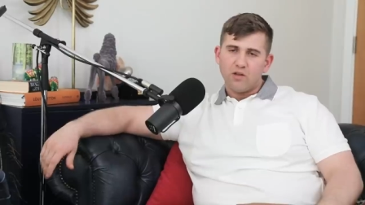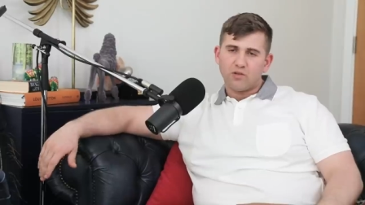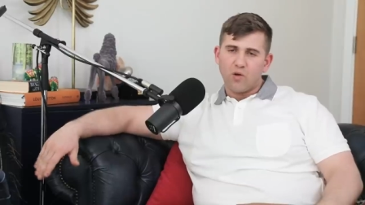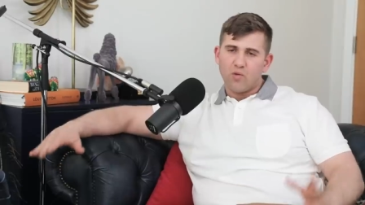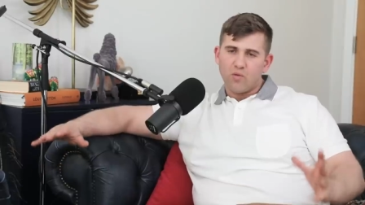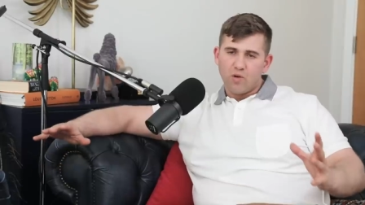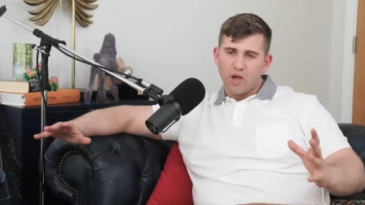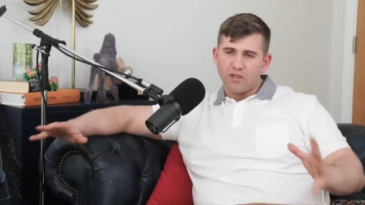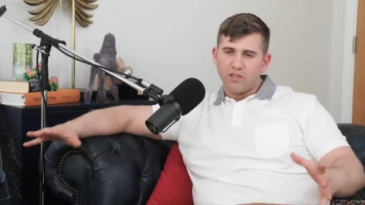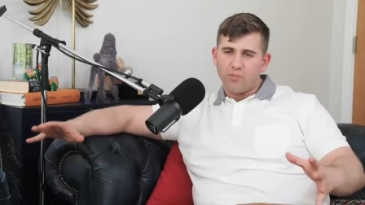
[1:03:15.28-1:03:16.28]
So
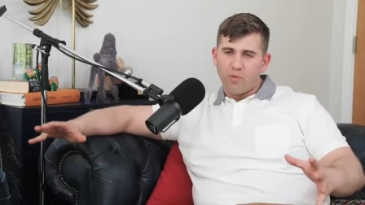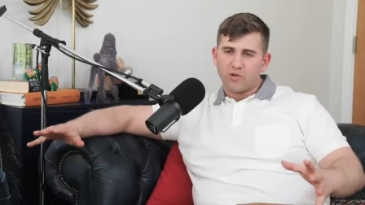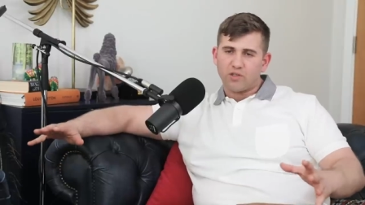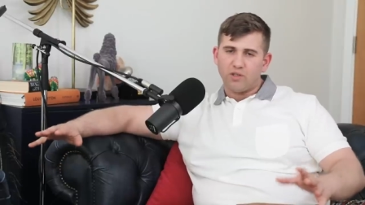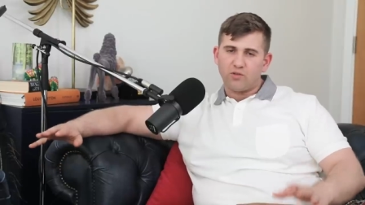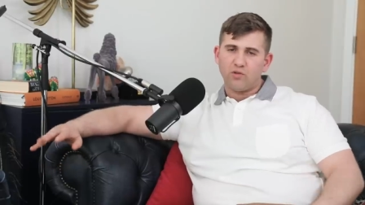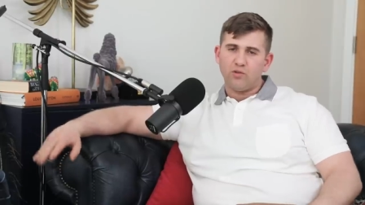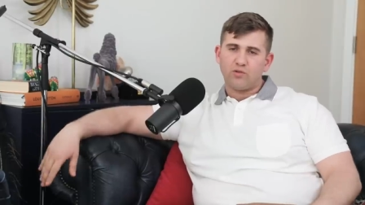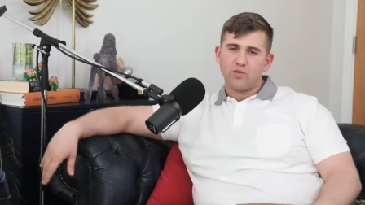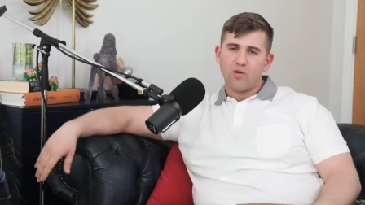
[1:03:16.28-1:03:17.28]
I did the boxing in
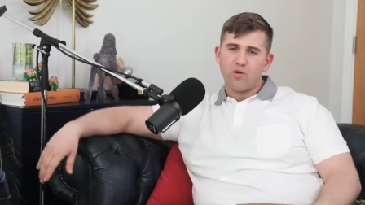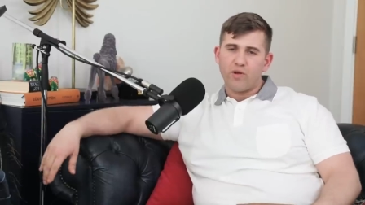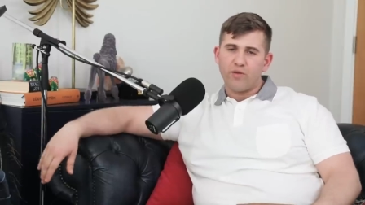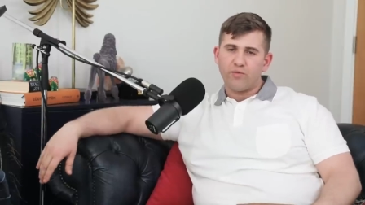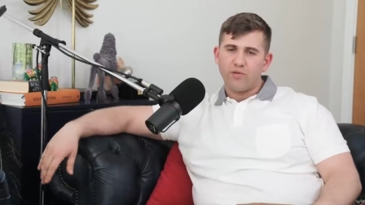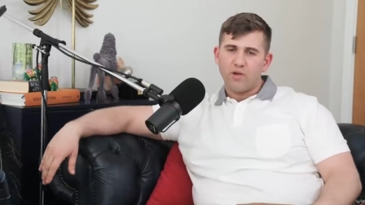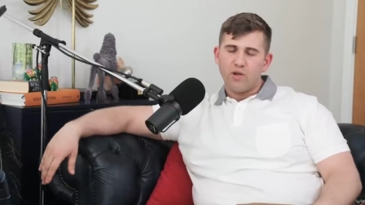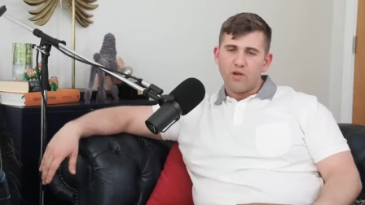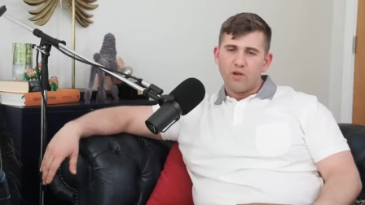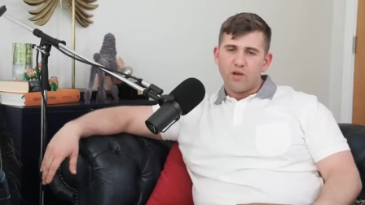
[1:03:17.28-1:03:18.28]
2RF.
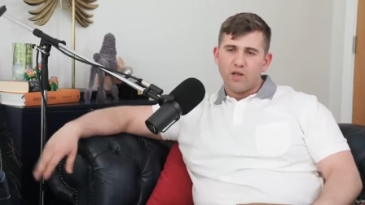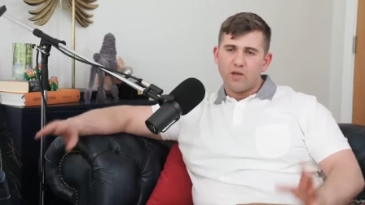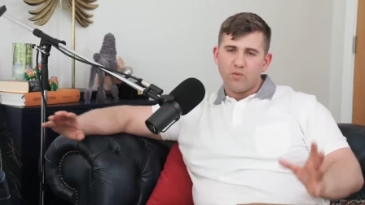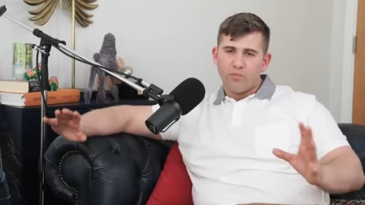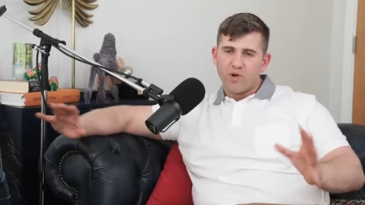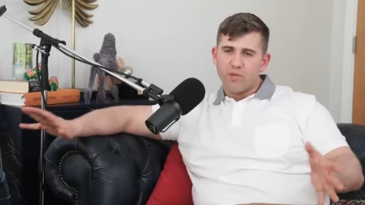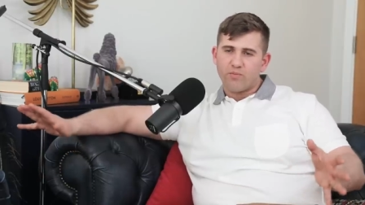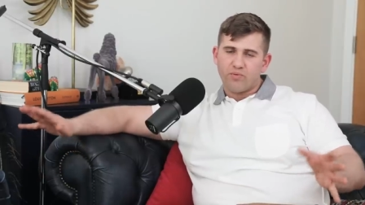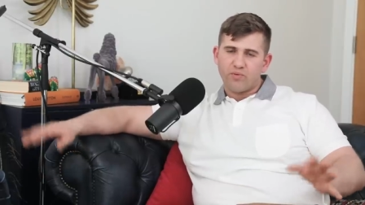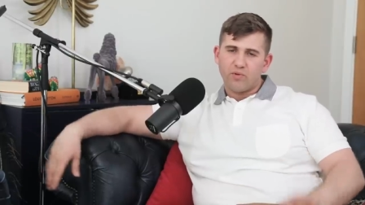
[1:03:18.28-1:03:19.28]
And then we
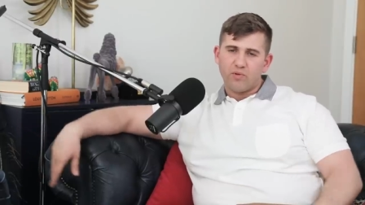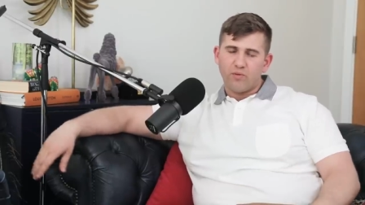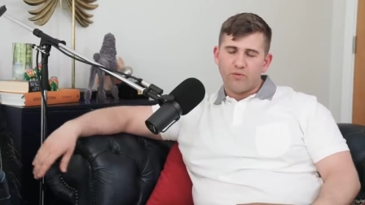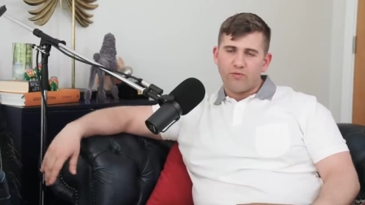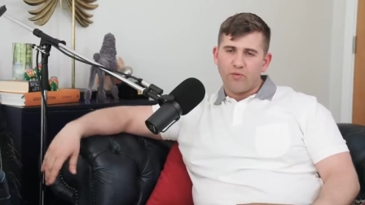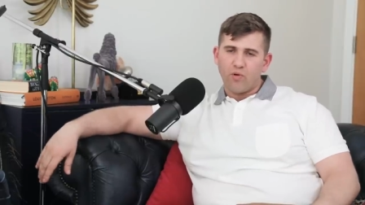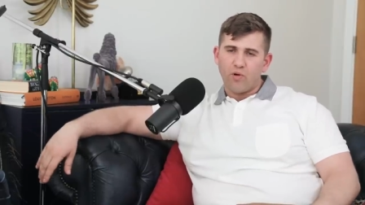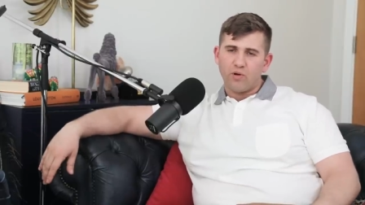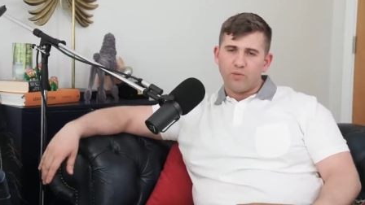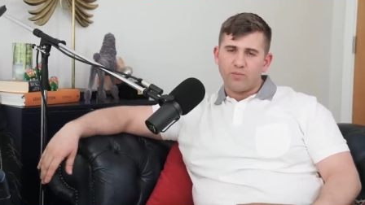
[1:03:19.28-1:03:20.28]
prep
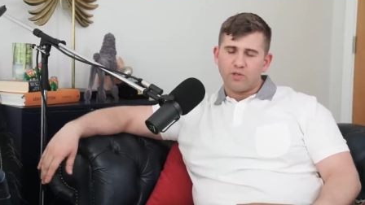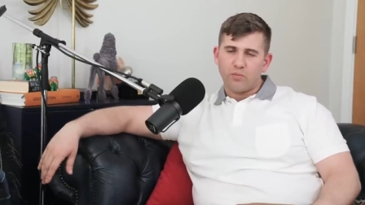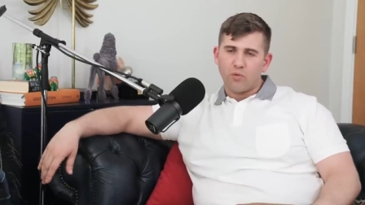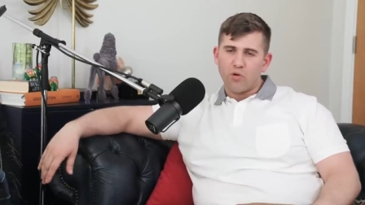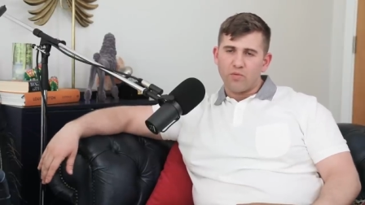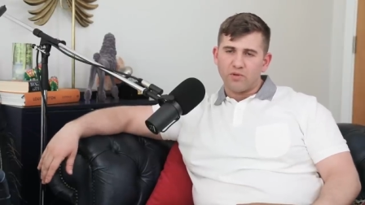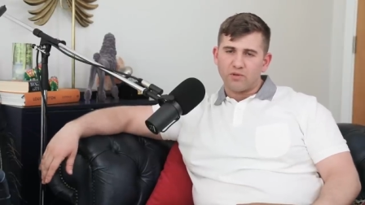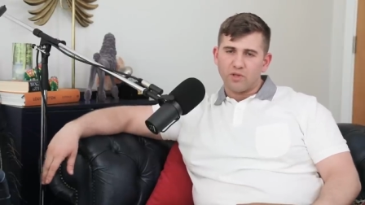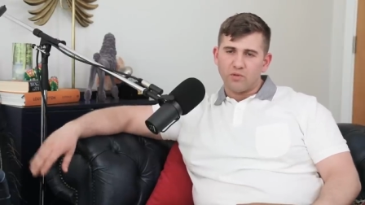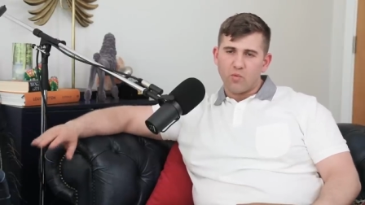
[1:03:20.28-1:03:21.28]
for
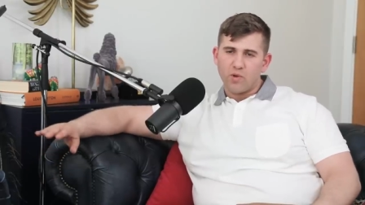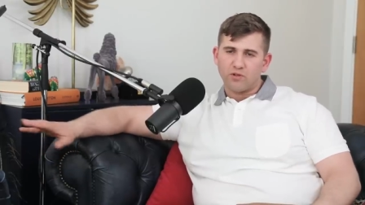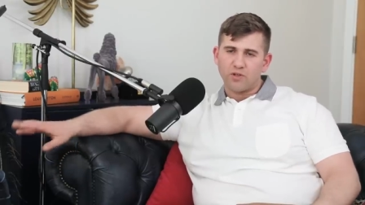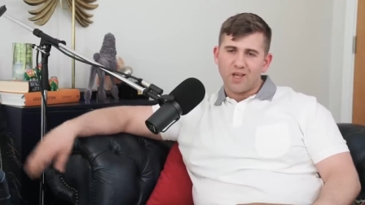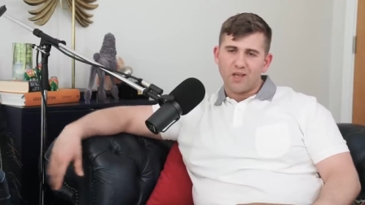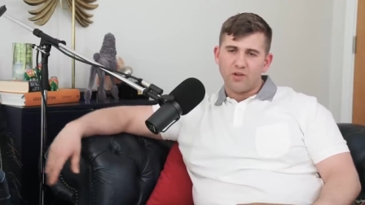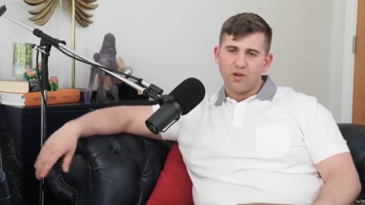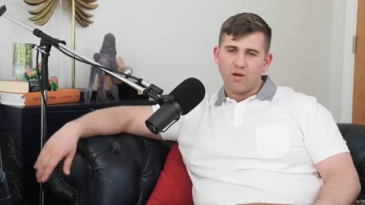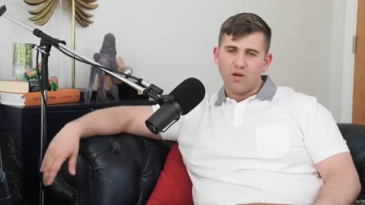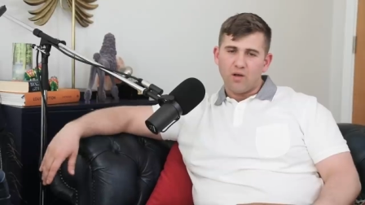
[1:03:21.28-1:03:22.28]
deployment, and we went to
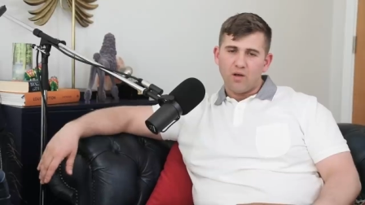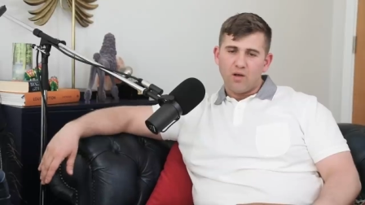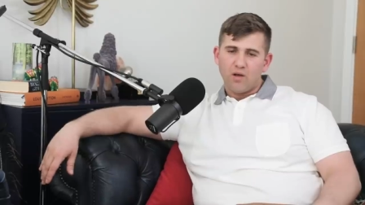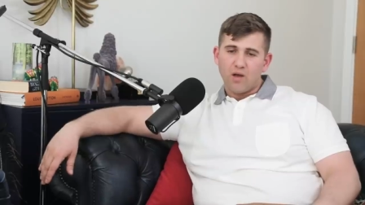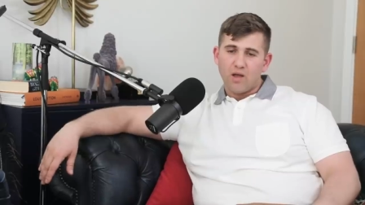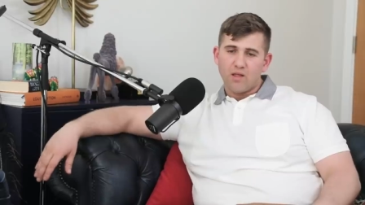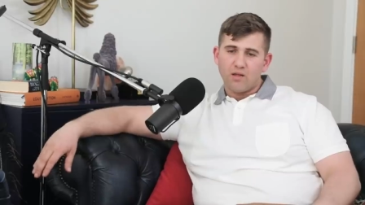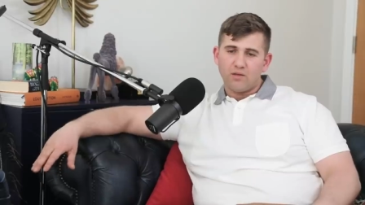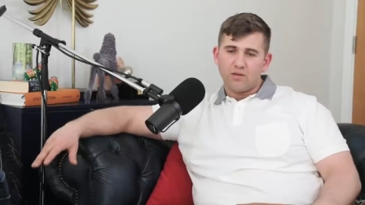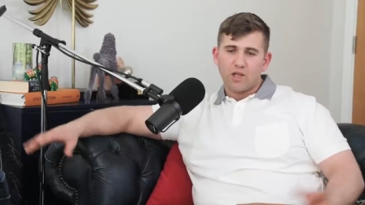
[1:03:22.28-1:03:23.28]
Kenya. And
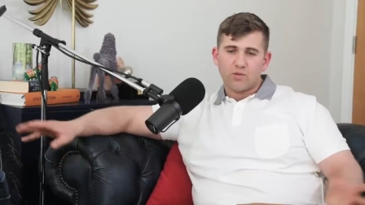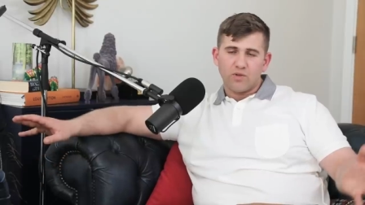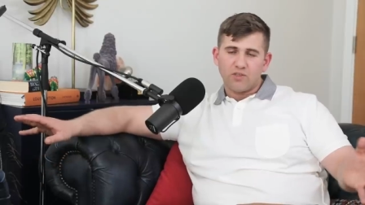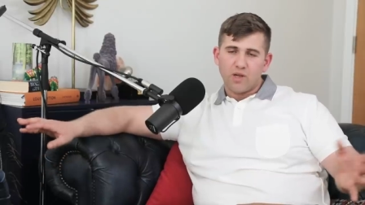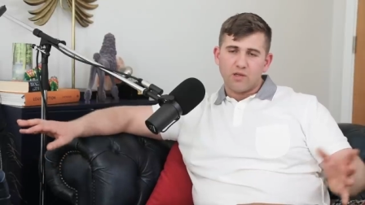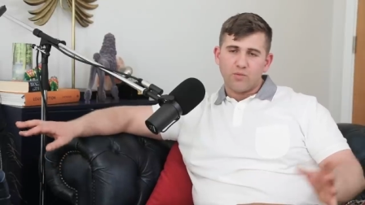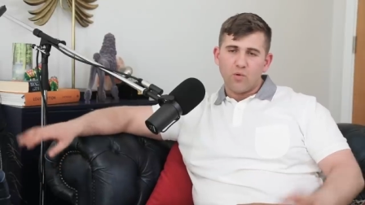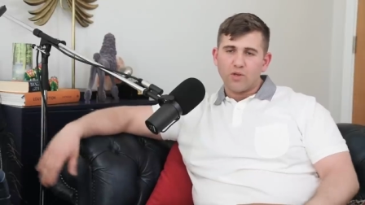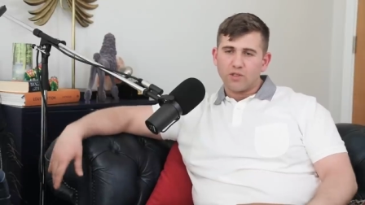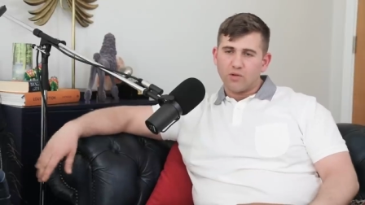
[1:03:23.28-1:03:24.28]
then that's when James
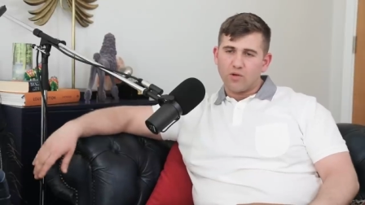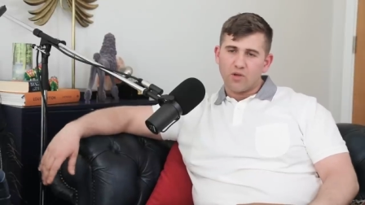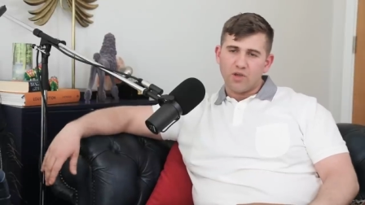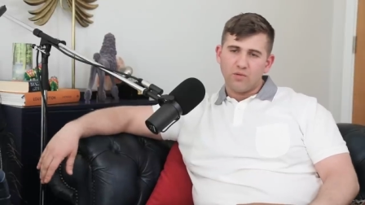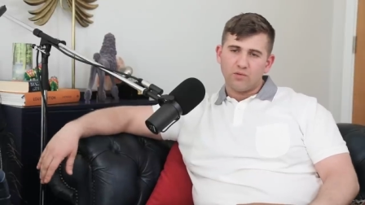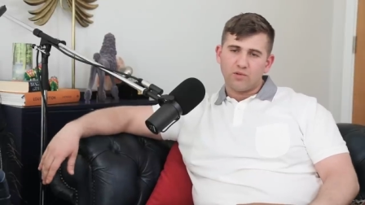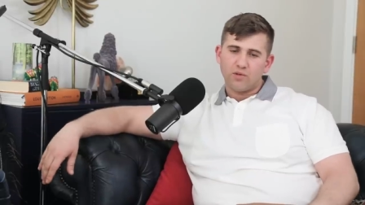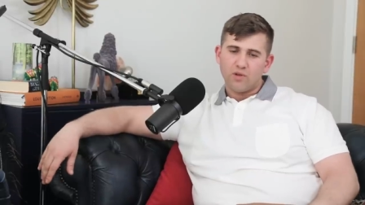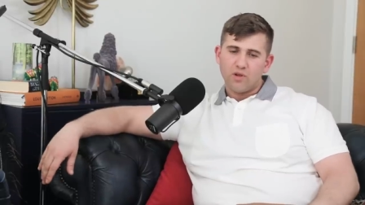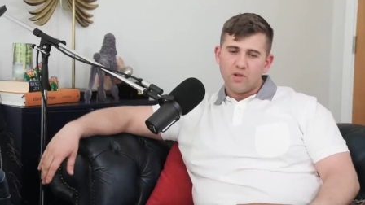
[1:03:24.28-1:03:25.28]
Wilkinson got killed.